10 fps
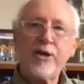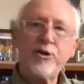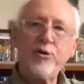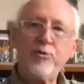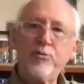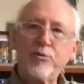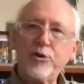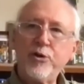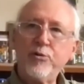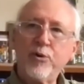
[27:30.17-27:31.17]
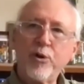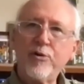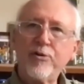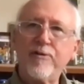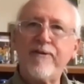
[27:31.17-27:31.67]
you you
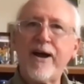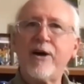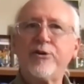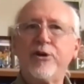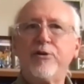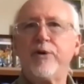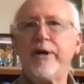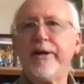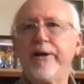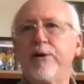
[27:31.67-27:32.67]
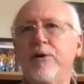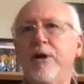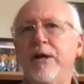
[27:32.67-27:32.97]
learn the value here